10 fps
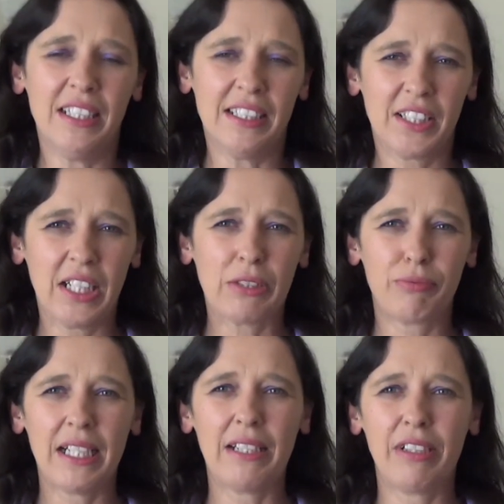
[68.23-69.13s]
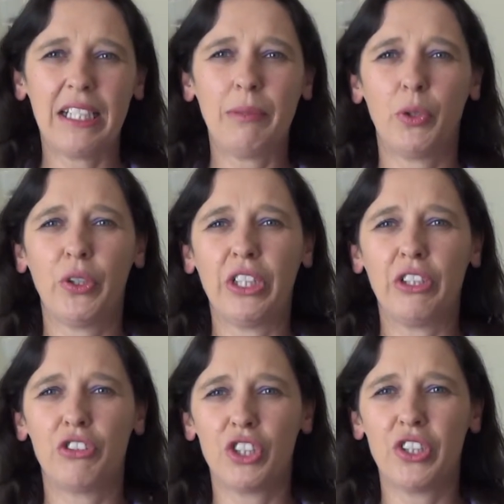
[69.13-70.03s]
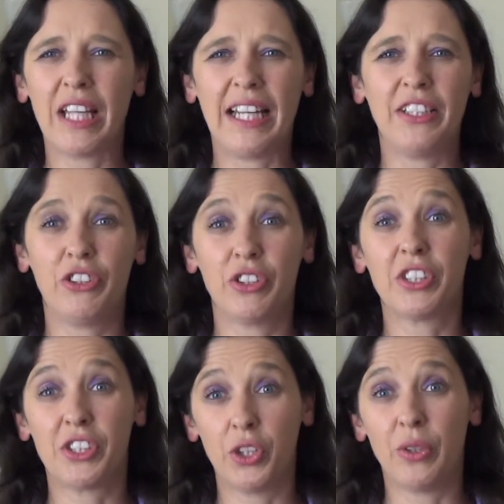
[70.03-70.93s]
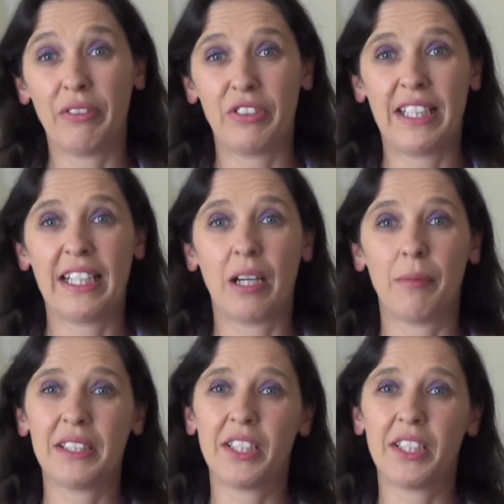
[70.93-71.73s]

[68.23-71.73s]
So it's really, really important that you do that, and you do it soon after you get up.